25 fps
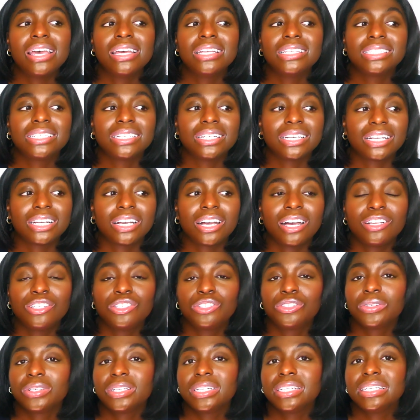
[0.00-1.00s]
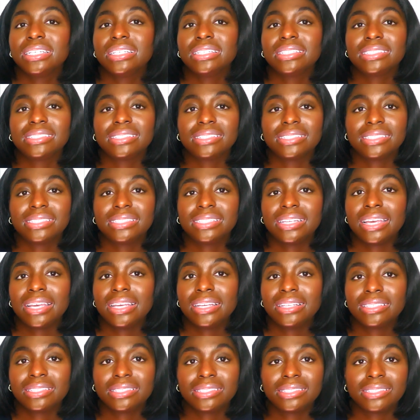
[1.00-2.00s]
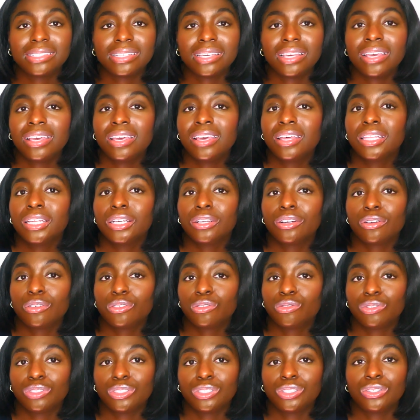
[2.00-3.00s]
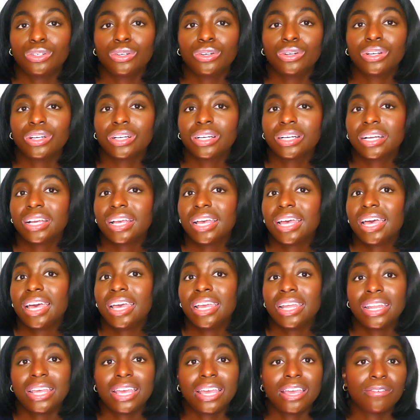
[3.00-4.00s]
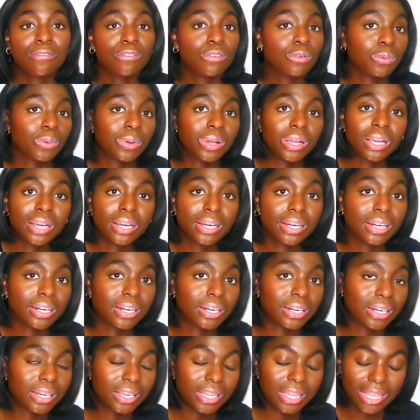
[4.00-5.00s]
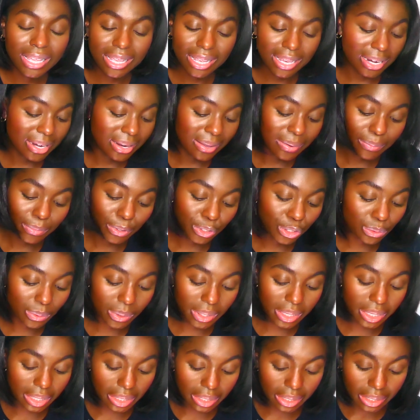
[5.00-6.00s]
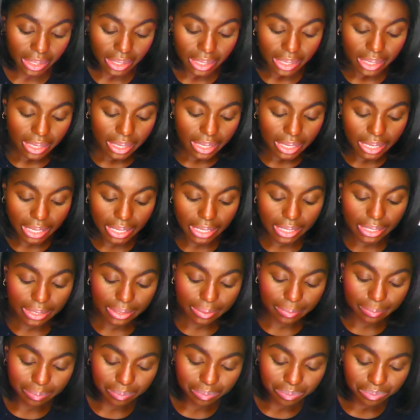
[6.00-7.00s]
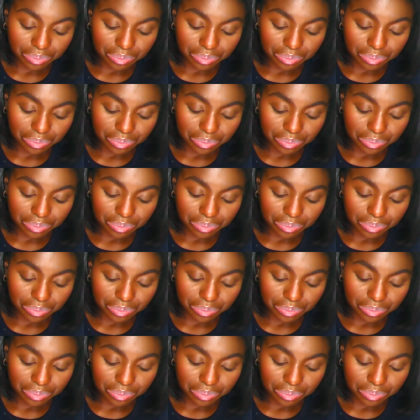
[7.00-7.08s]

to countries, states, the grocery store, and everywhere in between. But